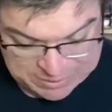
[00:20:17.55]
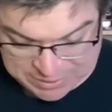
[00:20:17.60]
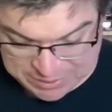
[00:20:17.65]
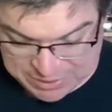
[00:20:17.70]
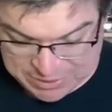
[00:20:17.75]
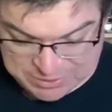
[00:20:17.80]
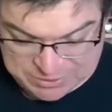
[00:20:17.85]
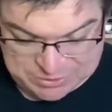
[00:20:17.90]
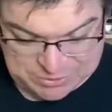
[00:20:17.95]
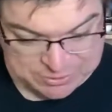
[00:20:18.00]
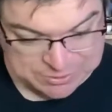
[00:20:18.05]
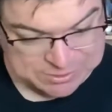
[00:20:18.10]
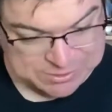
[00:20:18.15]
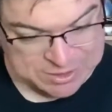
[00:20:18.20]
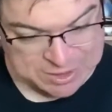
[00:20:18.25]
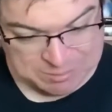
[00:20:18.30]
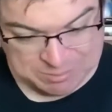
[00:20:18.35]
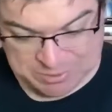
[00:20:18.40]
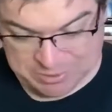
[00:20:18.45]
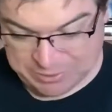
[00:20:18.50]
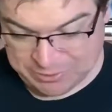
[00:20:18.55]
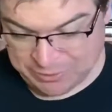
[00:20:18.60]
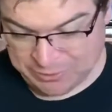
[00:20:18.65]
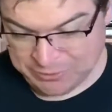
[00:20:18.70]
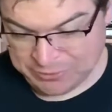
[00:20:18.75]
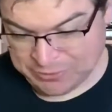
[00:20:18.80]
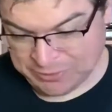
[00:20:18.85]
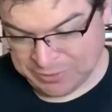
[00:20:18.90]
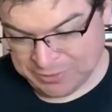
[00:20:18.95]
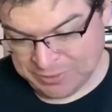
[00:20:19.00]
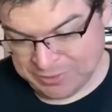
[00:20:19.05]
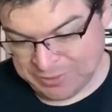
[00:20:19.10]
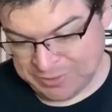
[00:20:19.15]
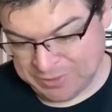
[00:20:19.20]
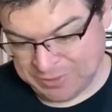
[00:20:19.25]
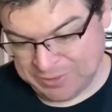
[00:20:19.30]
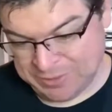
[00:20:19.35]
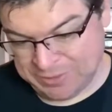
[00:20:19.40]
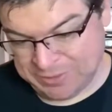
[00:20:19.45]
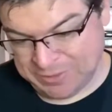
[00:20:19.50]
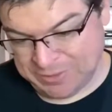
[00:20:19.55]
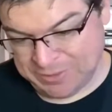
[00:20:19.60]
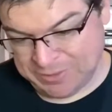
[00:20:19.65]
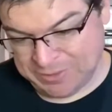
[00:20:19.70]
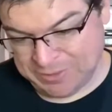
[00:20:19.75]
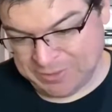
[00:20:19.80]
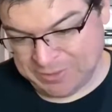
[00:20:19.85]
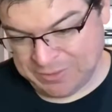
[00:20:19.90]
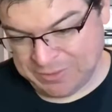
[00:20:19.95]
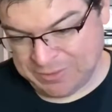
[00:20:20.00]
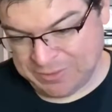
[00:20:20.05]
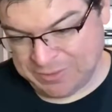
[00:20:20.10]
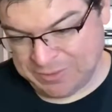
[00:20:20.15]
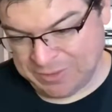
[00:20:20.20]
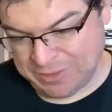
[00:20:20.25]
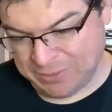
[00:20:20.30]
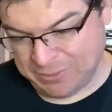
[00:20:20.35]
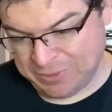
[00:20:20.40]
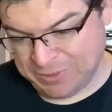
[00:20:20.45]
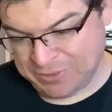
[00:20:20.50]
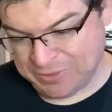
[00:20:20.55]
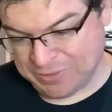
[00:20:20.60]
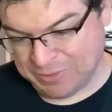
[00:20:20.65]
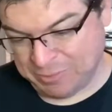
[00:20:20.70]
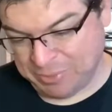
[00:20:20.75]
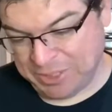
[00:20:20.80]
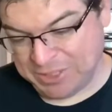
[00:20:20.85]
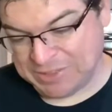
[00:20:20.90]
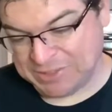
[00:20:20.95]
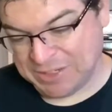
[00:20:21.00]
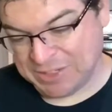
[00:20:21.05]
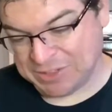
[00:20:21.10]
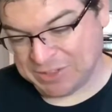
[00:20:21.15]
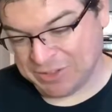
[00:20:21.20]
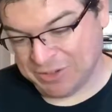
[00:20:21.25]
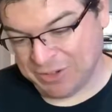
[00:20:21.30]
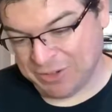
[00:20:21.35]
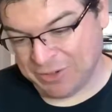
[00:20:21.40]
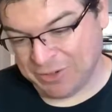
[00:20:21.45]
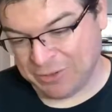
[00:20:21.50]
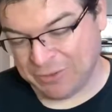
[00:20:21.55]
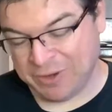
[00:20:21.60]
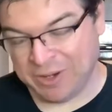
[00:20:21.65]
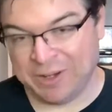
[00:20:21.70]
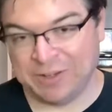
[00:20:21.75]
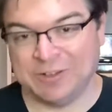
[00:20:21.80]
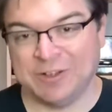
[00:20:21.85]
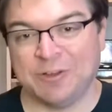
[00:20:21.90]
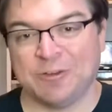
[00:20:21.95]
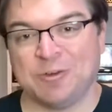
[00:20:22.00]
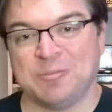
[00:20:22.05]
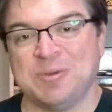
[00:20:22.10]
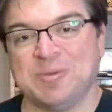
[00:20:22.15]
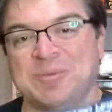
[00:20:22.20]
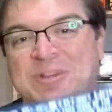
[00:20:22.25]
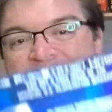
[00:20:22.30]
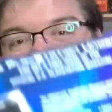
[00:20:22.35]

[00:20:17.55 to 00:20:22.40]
insert type deals. Like, what is this? PlayStation Underground. Y'all remember